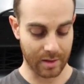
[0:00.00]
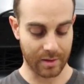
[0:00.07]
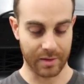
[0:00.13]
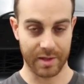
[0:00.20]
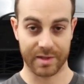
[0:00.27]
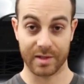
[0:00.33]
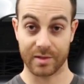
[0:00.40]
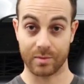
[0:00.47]

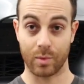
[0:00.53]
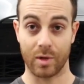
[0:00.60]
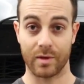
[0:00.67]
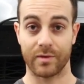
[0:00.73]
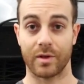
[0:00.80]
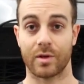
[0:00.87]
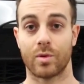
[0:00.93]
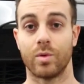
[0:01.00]
This is one
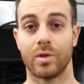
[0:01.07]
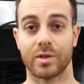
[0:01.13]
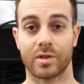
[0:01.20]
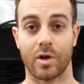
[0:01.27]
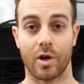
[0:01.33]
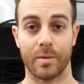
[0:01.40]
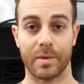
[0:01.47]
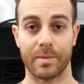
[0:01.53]
of the coolest
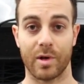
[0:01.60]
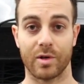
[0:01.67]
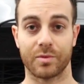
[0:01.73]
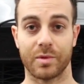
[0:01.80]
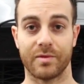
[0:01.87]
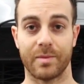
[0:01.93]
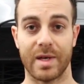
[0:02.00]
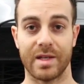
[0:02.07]
carbon parts
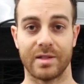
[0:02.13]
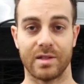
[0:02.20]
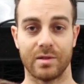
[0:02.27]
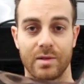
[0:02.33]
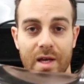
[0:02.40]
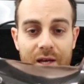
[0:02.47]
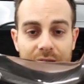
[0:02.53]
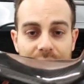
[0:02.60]
we've made to
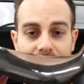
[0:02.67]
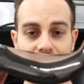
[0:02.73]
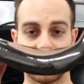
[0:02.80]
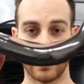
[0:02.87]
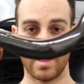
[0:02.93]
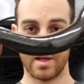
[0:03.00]
date.